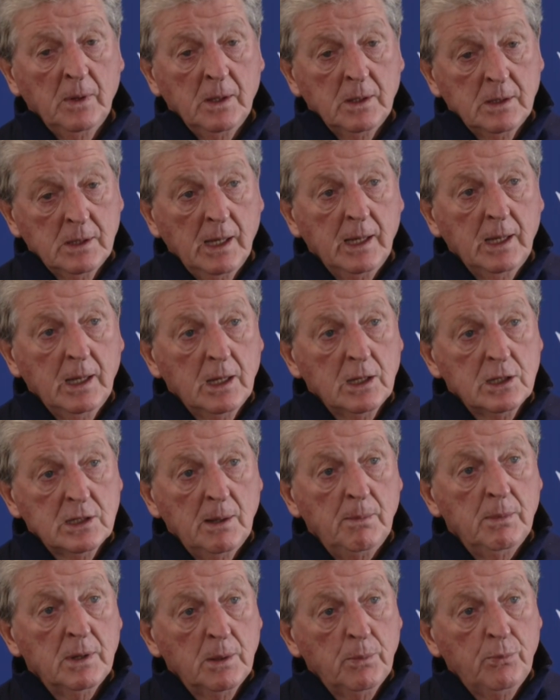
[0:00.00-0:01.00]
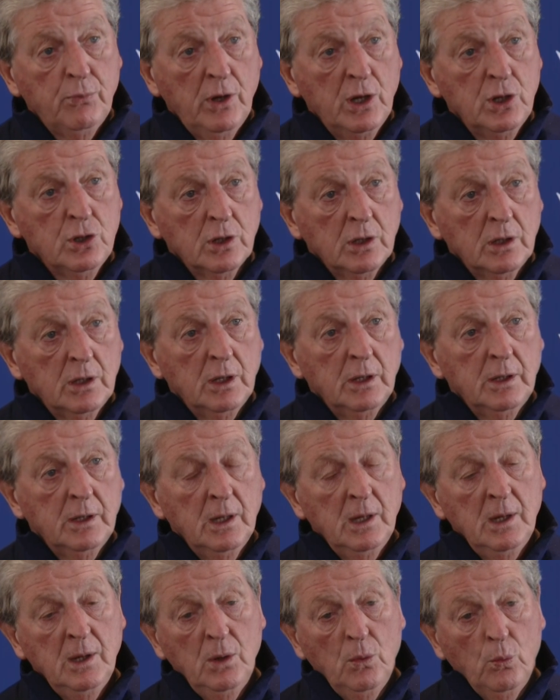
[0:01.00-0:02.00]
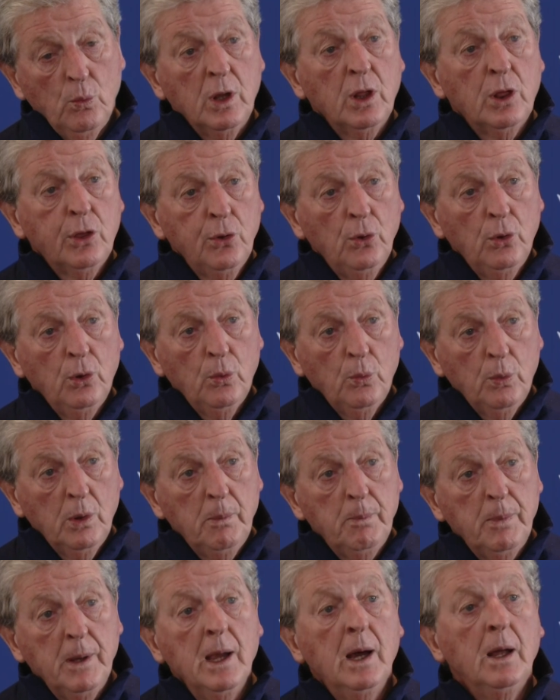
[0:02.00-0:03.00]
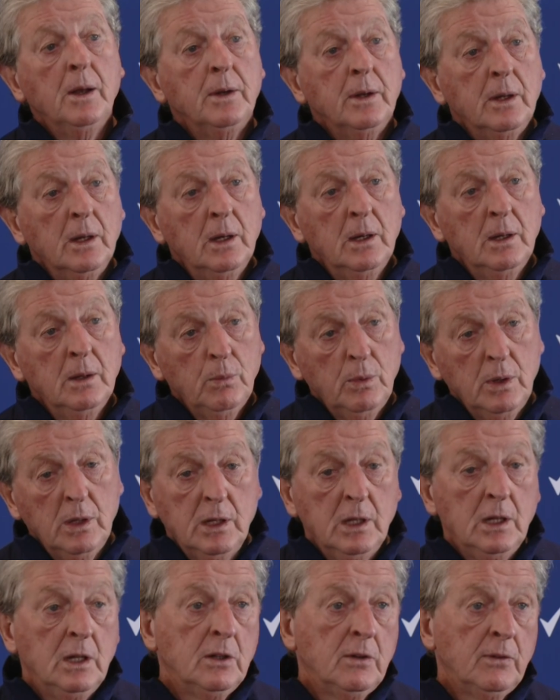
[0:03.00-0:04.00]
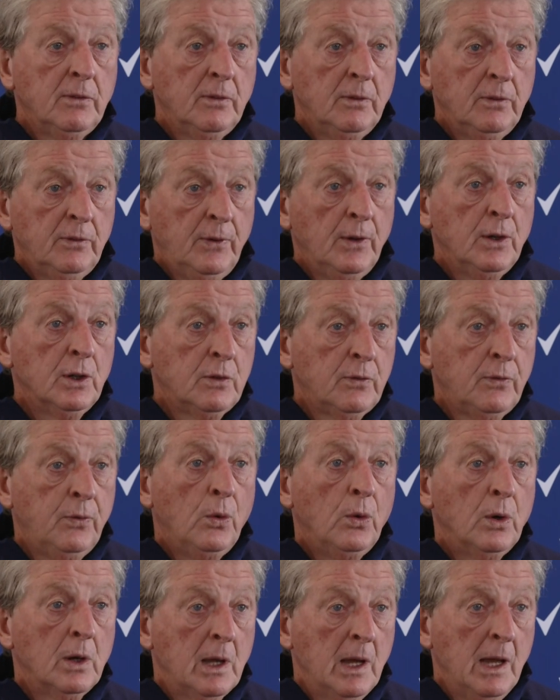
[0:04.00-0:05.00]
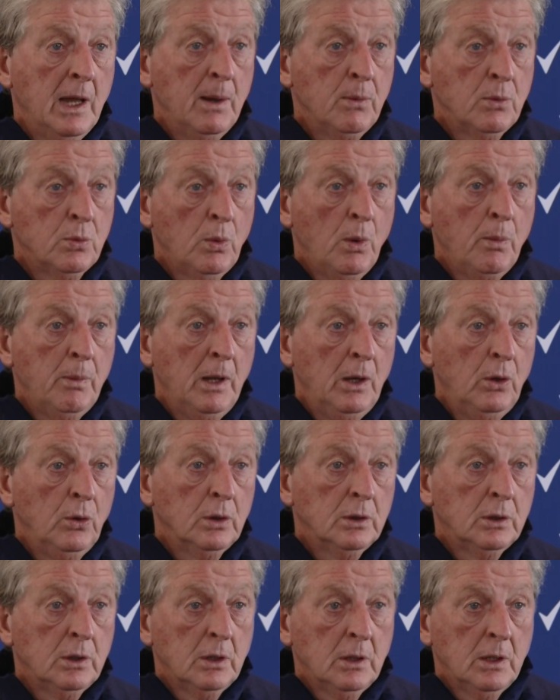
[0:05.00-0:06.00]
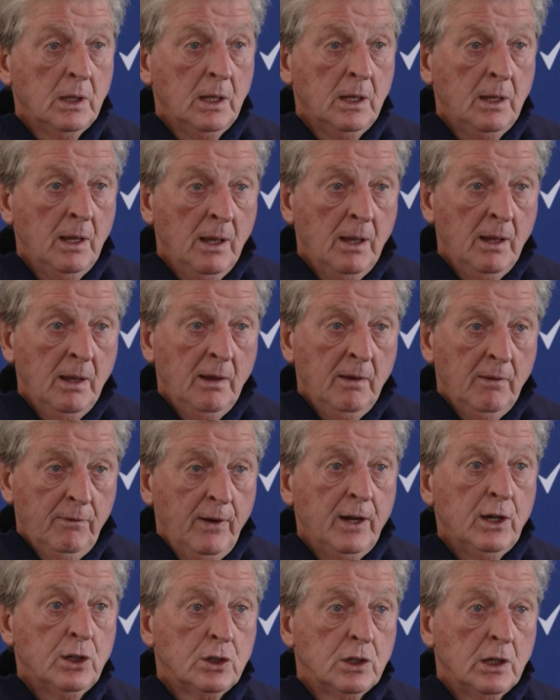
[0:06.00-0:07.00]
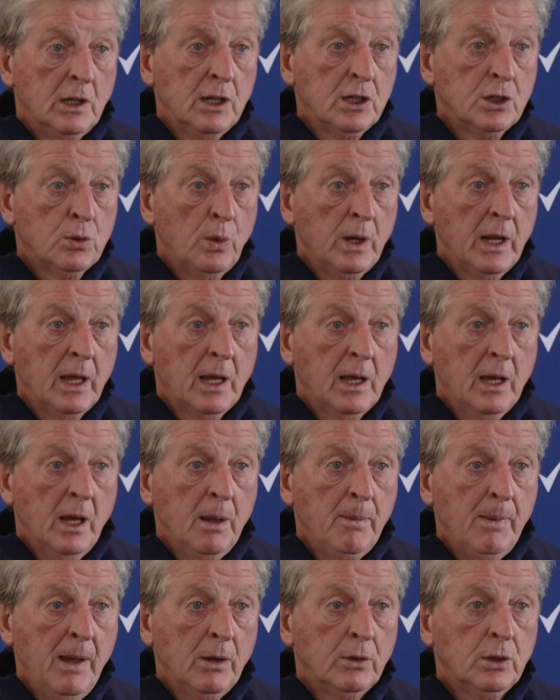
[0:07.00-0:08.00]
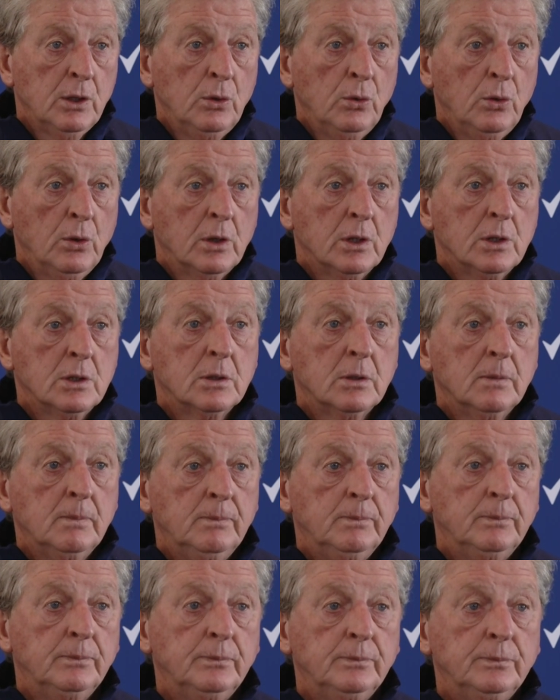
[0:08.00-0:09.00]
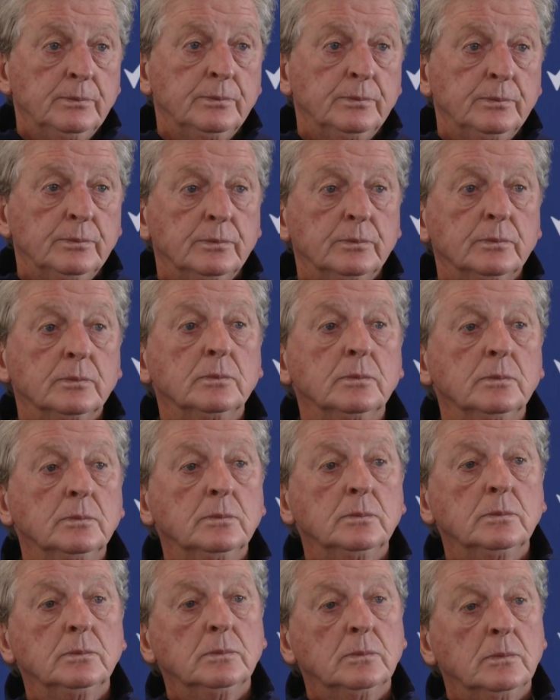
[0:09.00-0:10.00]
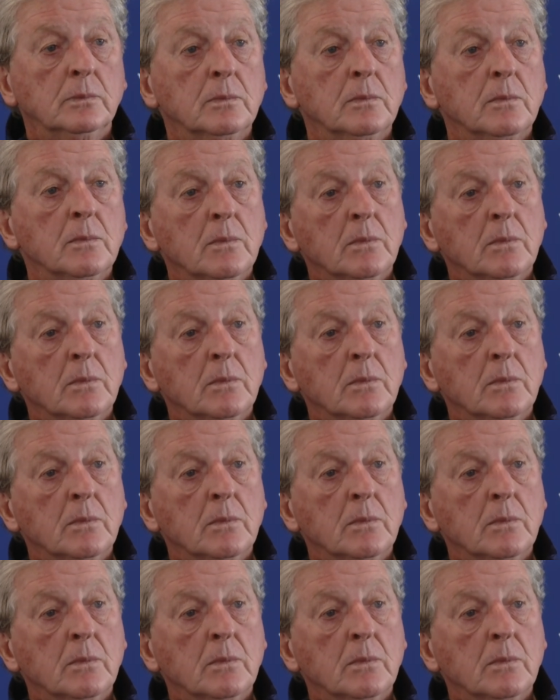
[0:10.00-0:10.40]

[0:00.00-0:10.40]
take some of the pressure that we thought we'd be under with these first four games when we looked at the fixture list when it came out in August. Carlo